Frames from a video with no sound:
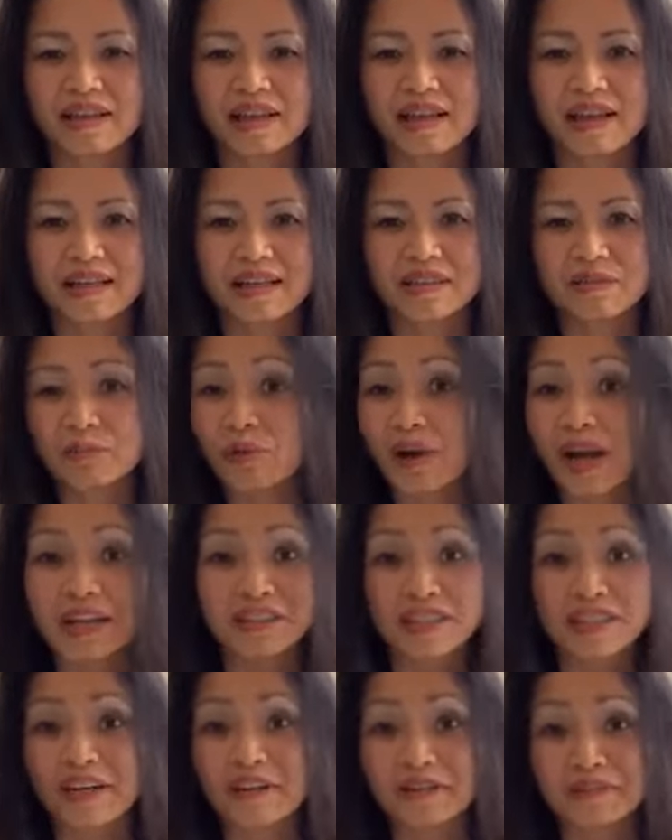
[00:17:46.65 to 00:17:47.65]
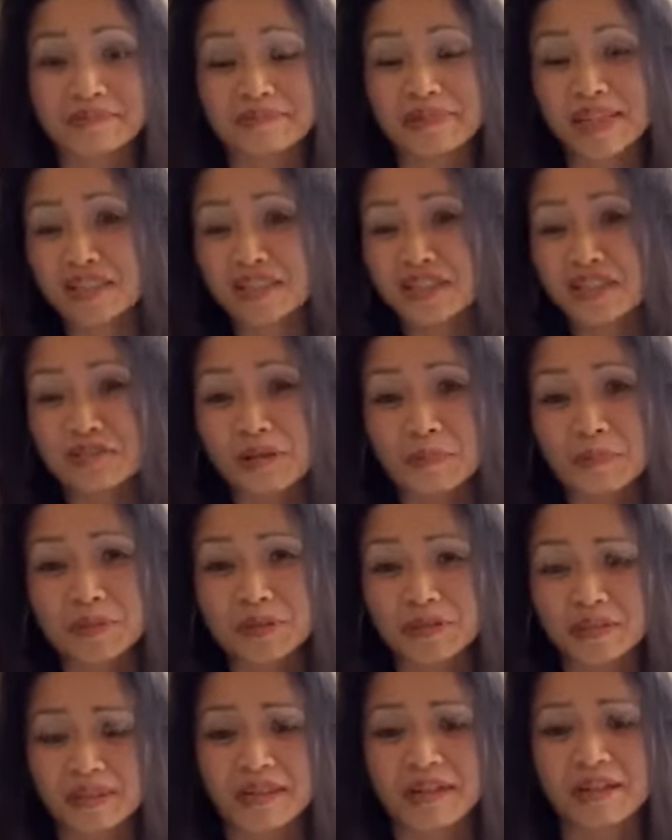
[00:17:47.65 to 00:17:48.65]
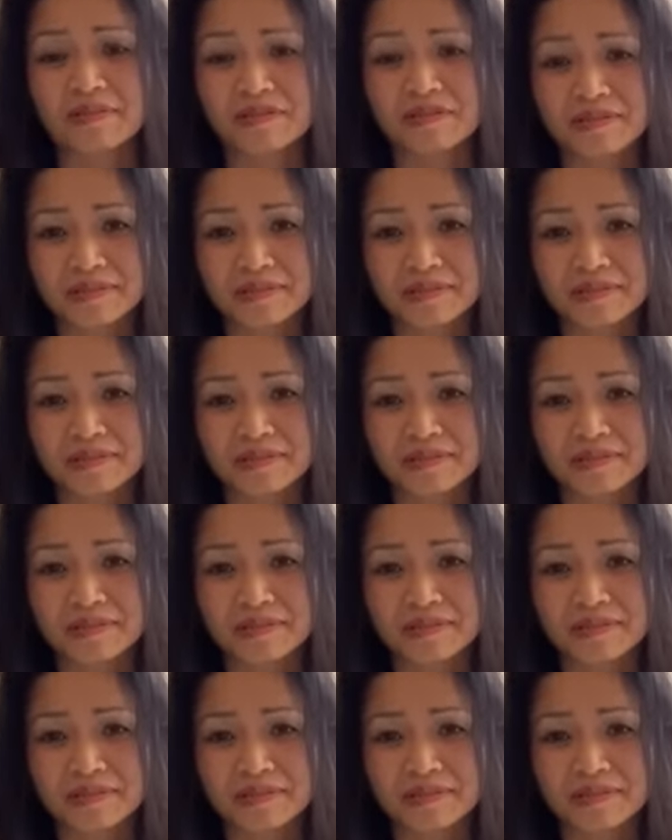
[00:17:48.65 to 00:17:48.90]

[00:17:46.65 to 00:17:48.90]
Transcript: and branch out and disrupt yourself.